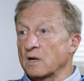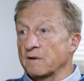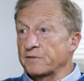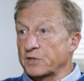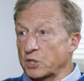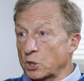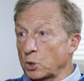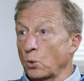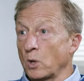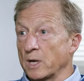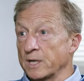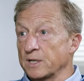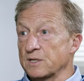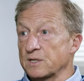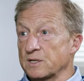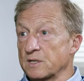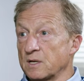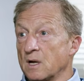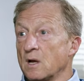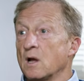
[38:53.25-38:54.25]
of
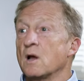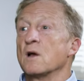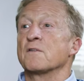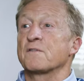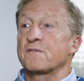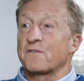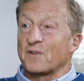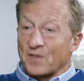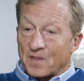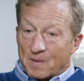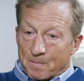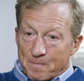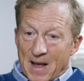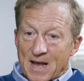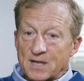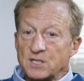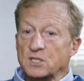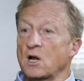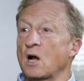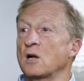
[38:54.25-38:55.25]
choice for the
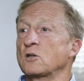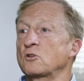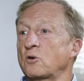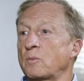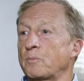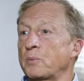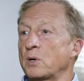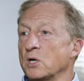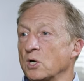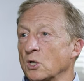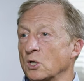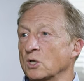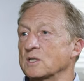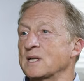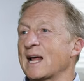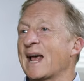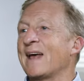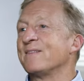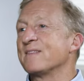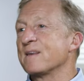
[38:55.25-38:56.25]
best
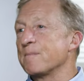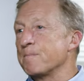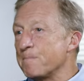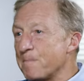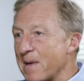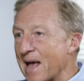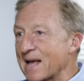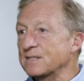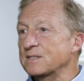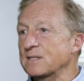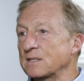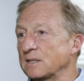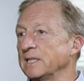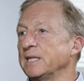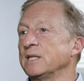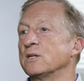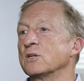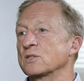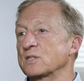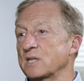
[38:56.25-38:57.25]
entrepreneurs and the best
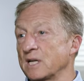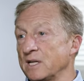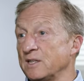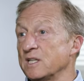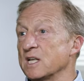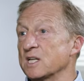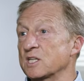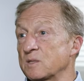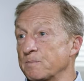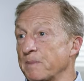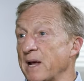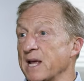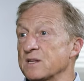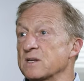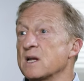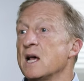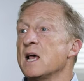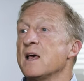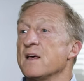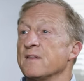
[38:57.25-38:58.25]
leaders in this
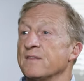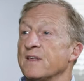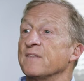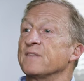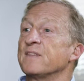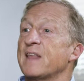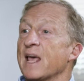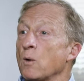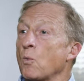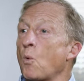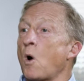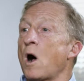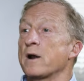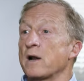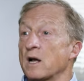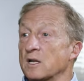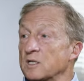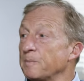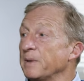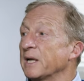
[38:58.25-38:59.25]
space that they
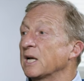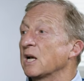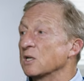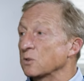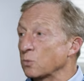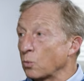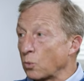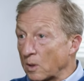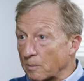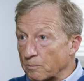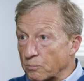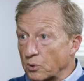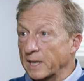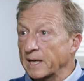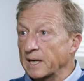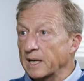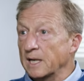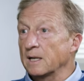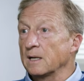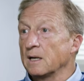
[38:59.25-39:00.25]
want us because we're
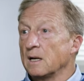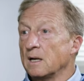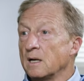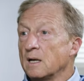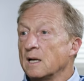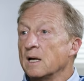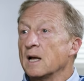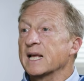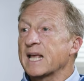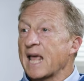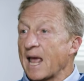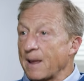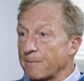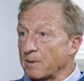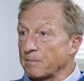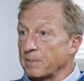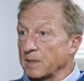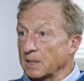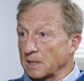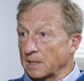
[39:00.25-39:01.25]
bringing
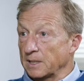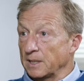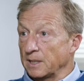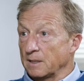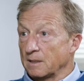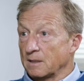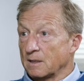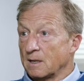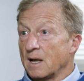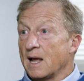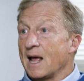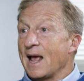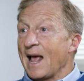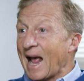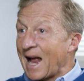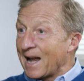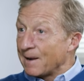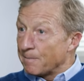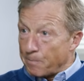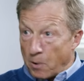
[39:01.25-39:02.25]
capability.
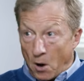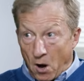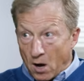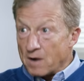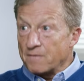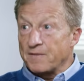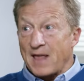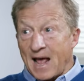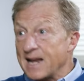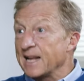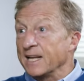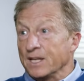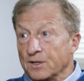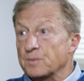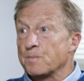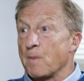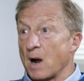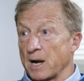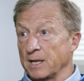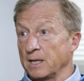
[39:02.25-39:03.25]
And part of that
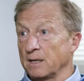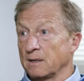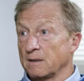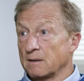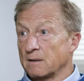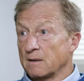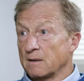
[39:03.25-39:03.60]
is money.